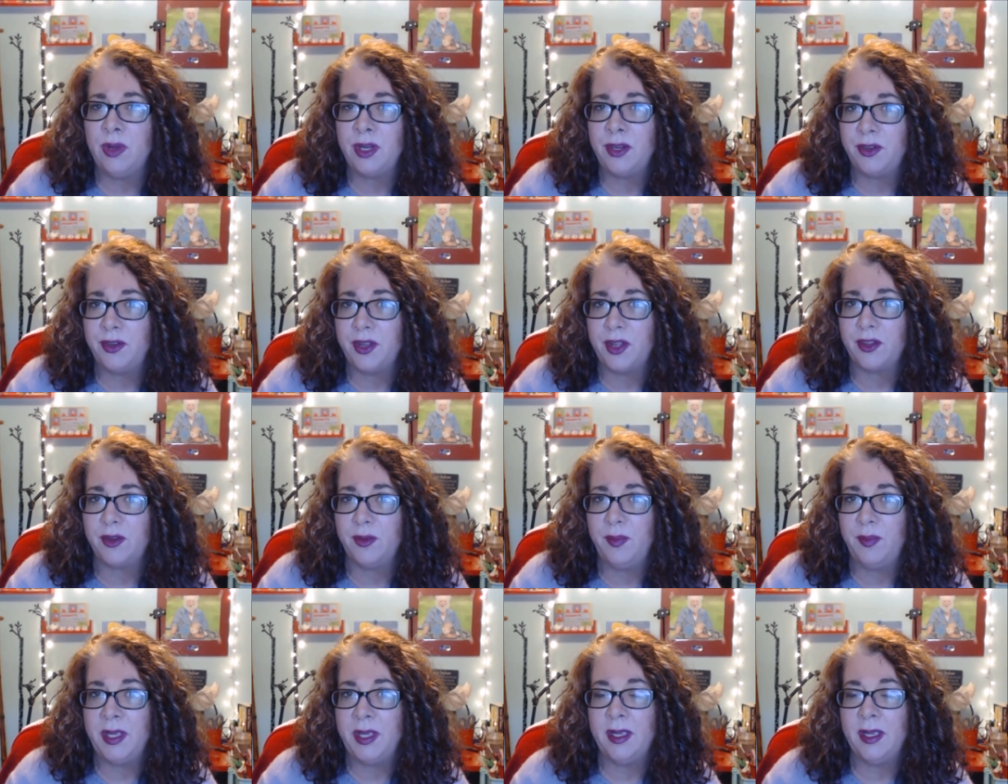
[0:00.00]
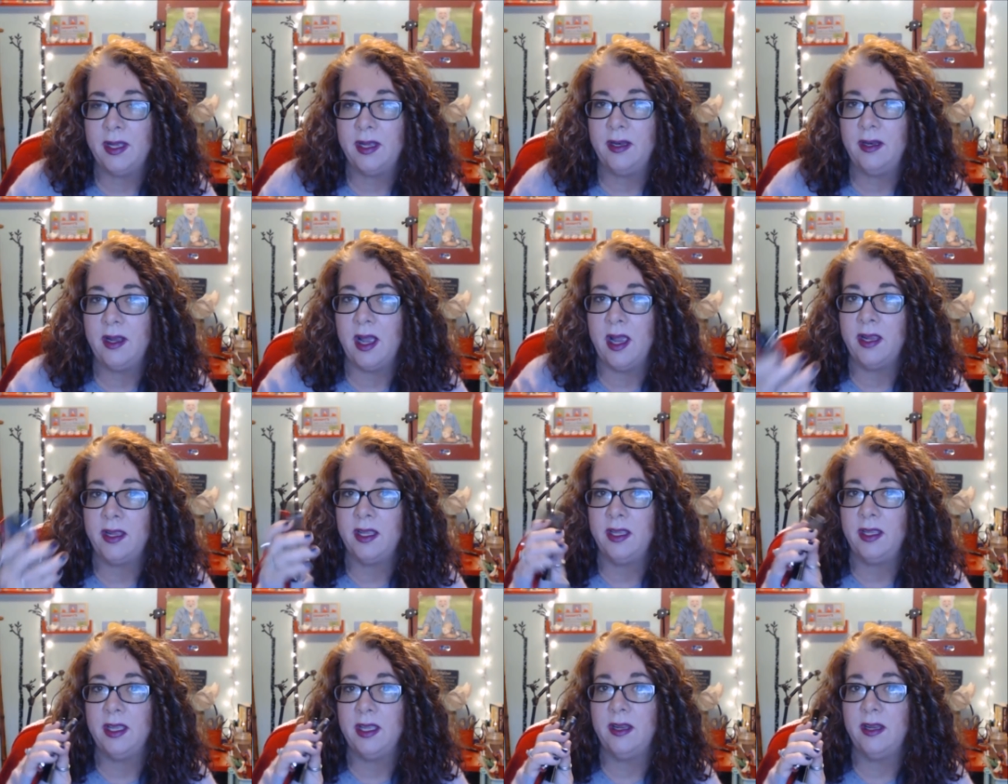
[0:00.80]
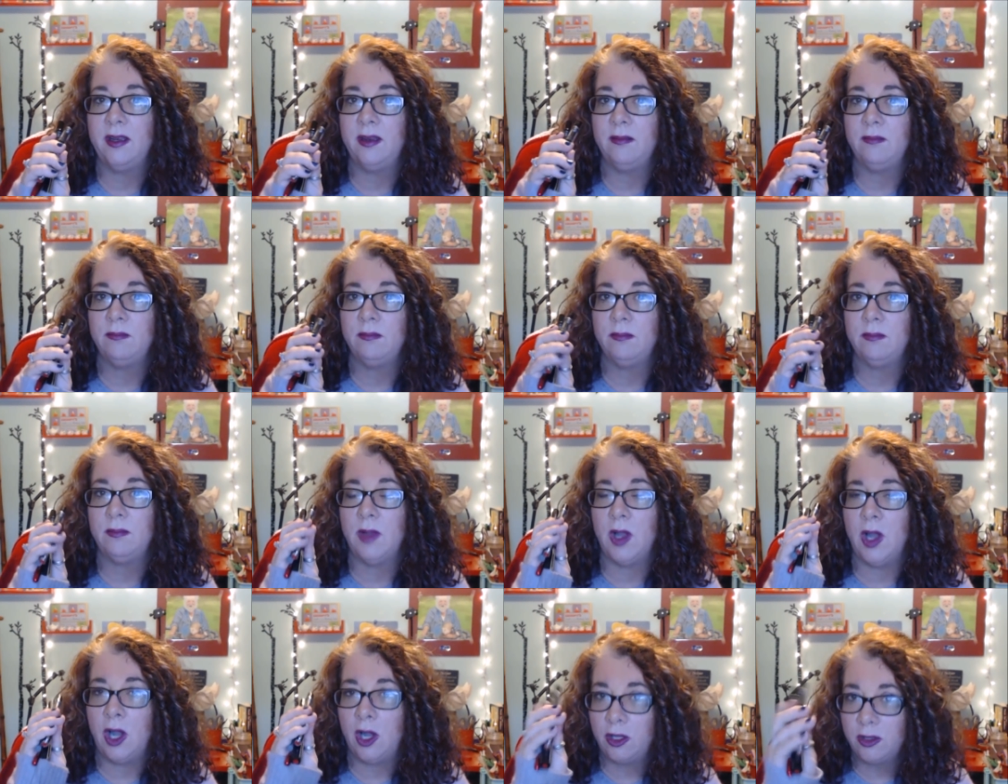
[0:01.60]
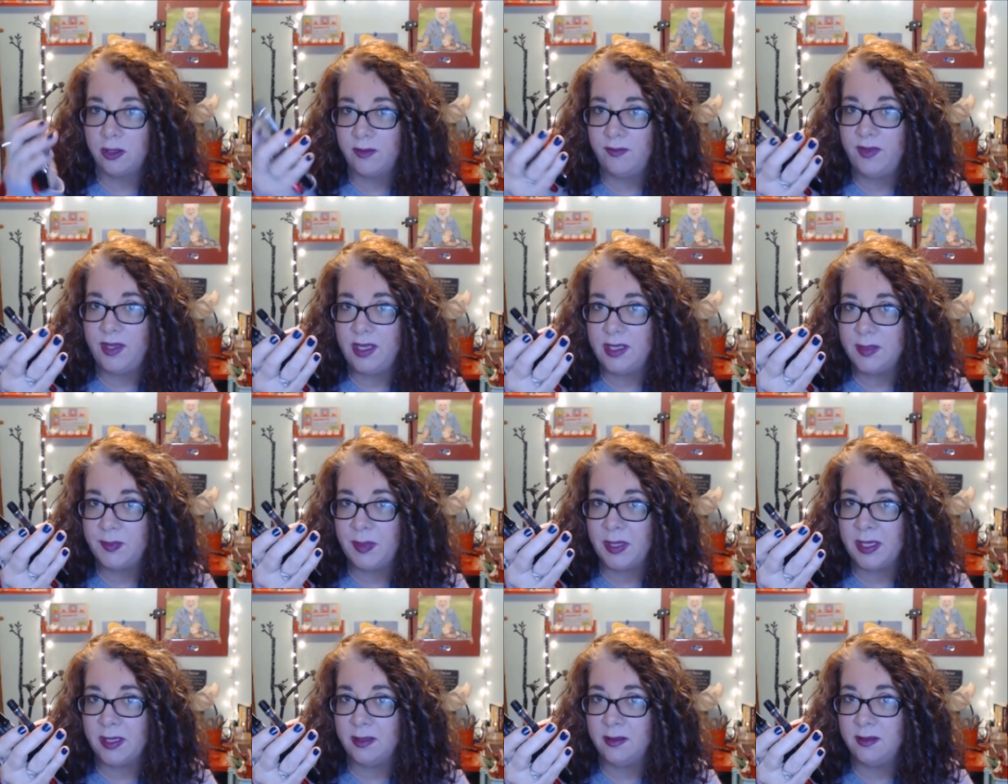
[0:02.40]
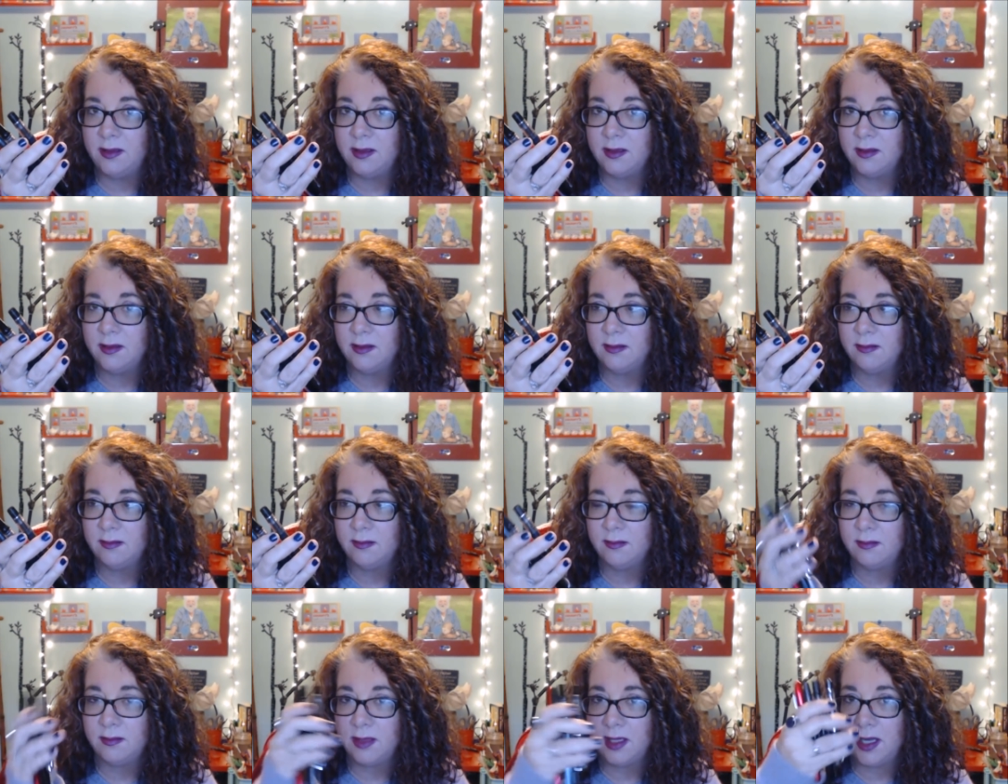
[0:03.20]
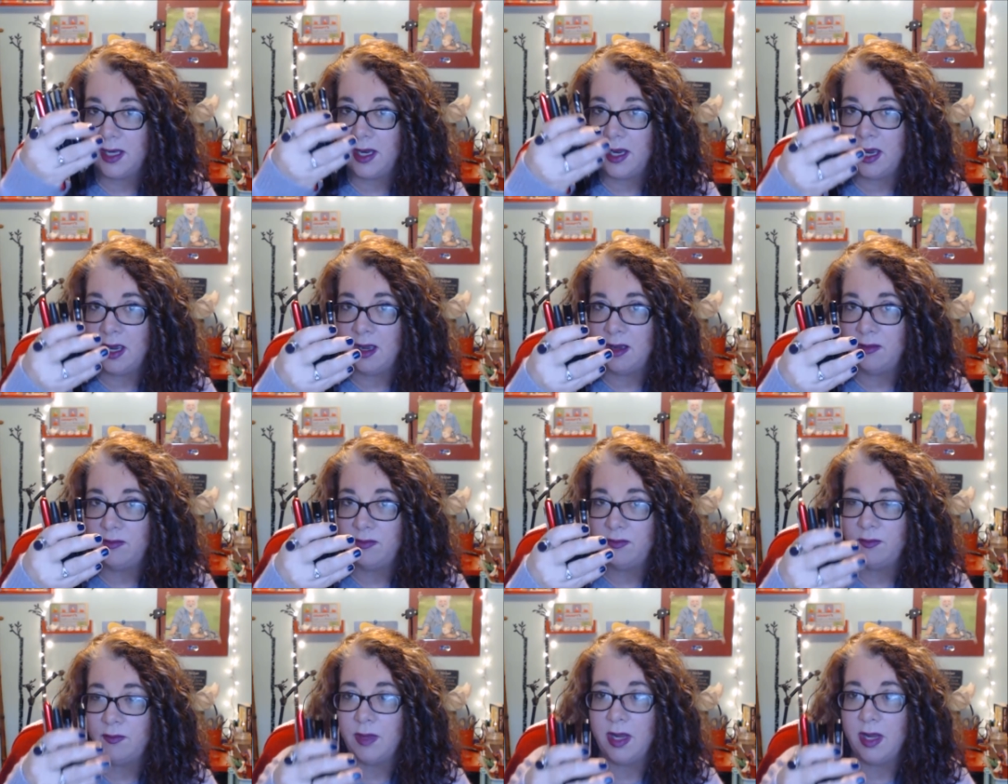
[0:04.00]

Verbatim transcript: $200 pen, I could get all of these pens that I have,